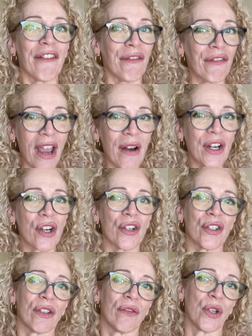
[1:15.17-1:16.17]
very
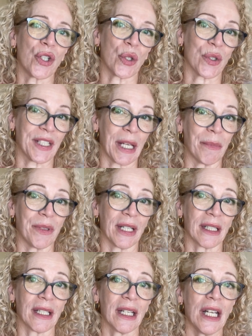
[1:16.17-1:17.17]
controversial
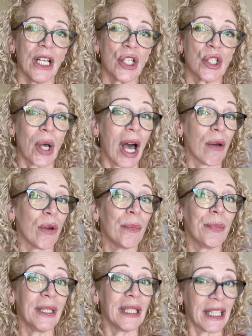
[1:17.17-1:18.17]
subject, so I will
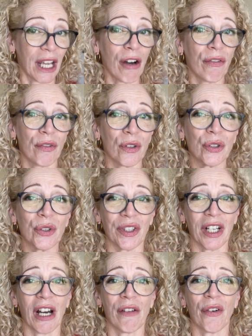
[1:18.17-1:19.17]
be careful to
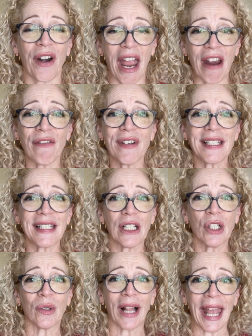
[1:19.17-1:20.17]
cover every
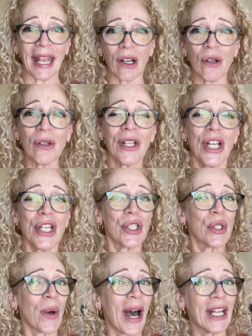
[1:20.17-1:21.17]
single angle
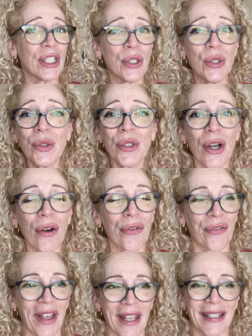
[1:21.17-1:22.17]
so I do not
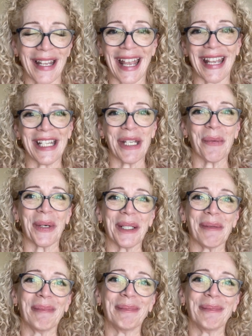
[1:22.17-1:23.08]
offend anyone.